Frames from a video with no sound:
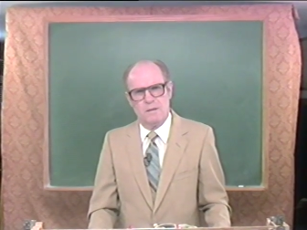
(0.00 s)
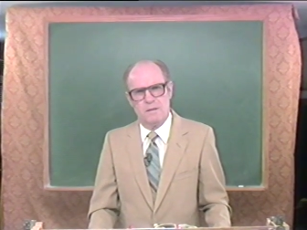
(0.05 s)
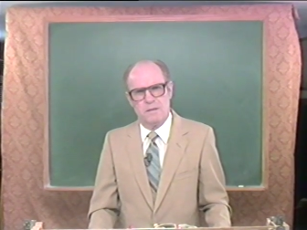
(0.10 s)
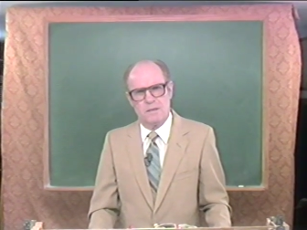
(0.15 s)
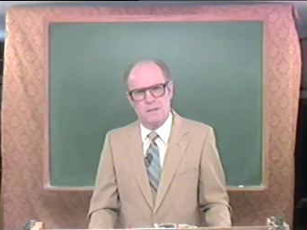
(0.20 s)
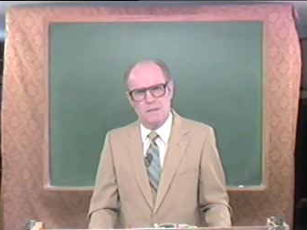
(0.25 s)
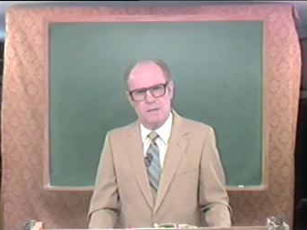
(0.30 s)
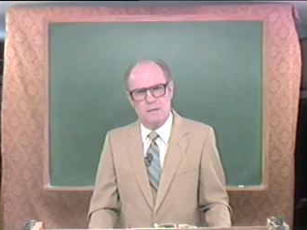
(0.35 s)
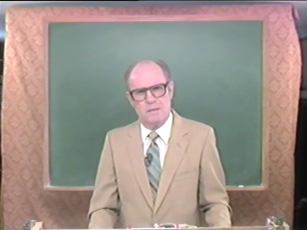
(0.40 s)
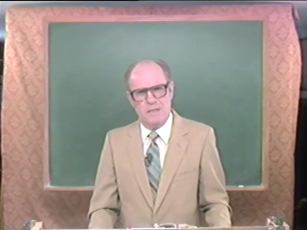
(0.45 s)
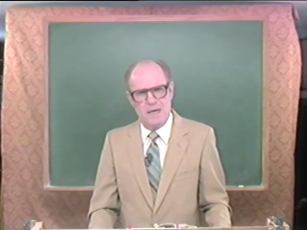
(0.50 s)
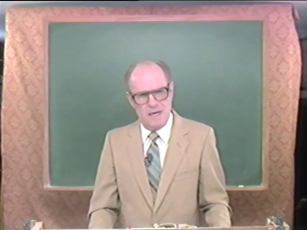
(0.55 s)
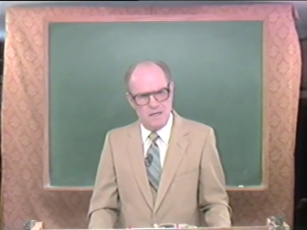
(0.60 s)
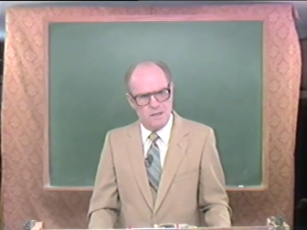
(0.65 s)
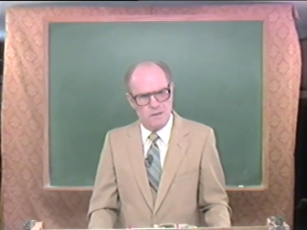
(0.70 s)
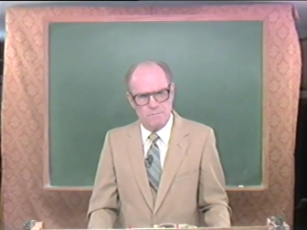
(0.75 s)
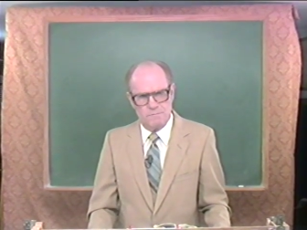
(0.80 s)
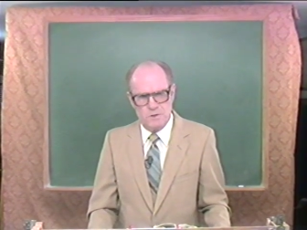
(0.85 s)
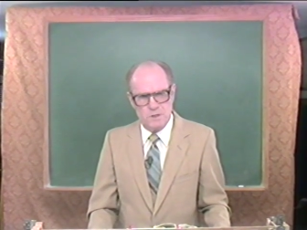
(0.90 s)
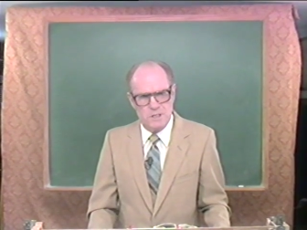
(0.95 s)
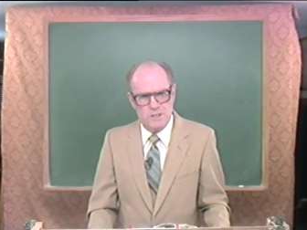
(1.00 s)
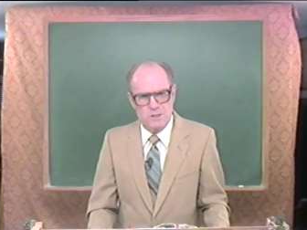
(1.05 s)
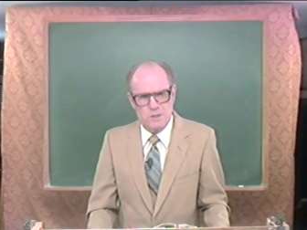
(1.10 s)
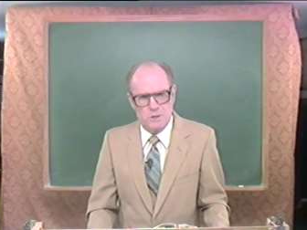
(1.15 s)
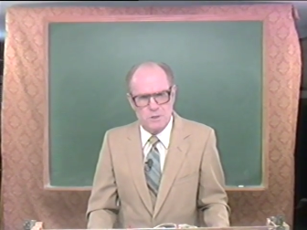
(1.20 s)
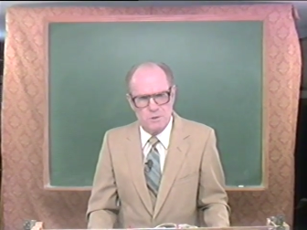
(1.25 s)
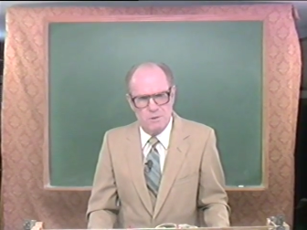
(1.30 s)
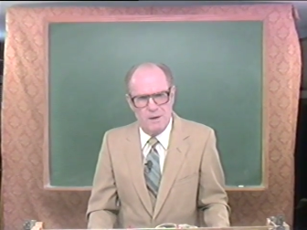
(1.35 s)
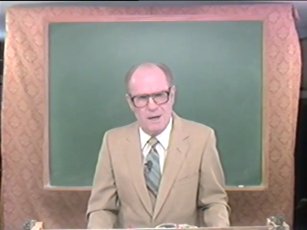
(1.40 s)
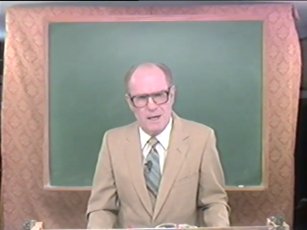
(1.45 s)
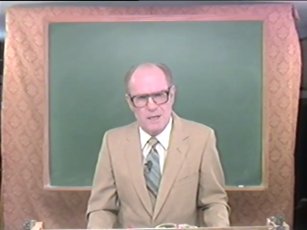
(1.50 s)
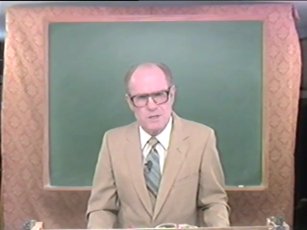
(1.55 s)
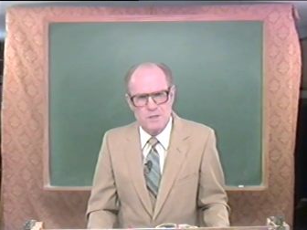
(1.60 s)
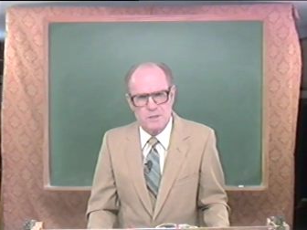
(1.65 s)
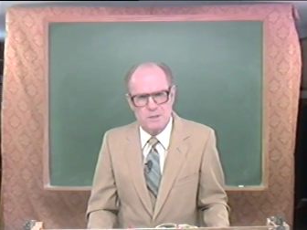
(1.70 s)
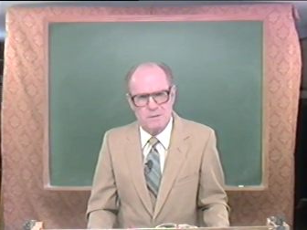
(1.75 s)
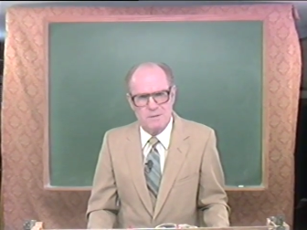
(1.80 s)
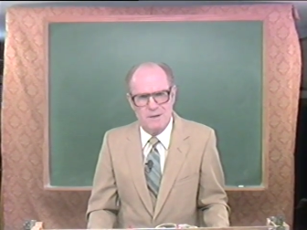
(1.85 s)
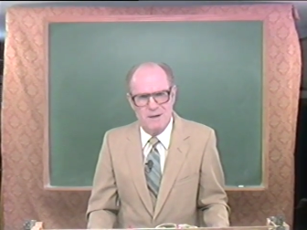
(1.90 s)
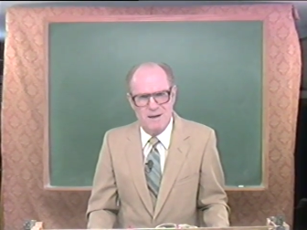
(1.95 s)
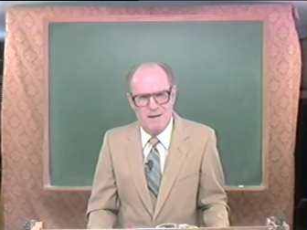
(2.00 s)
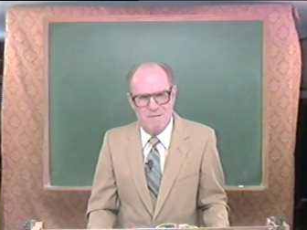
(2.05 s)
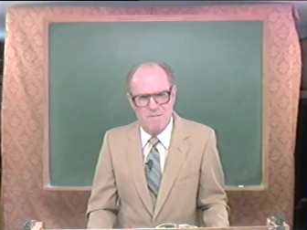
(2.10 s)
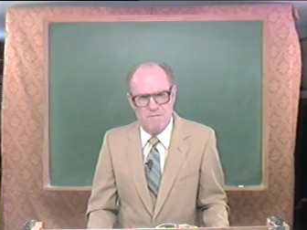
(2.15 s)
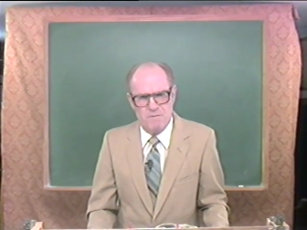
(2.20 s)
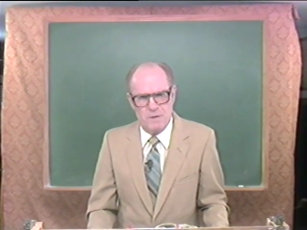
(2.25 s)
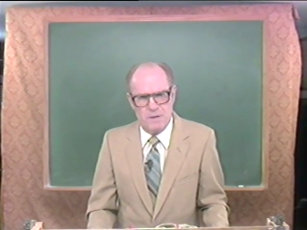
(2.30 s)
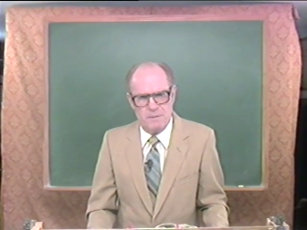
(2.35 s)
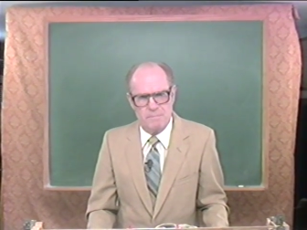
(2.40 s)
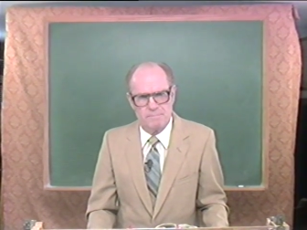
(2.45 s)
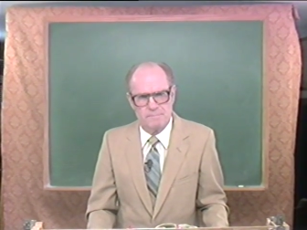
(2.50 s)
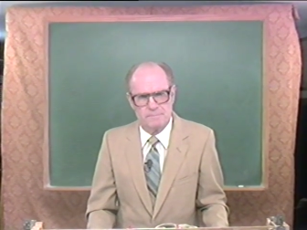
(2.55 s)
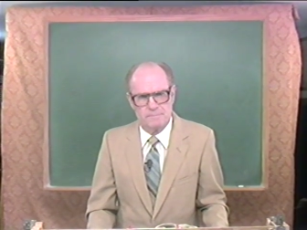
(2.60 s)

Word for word: the death of Jesus Christ at Calvary.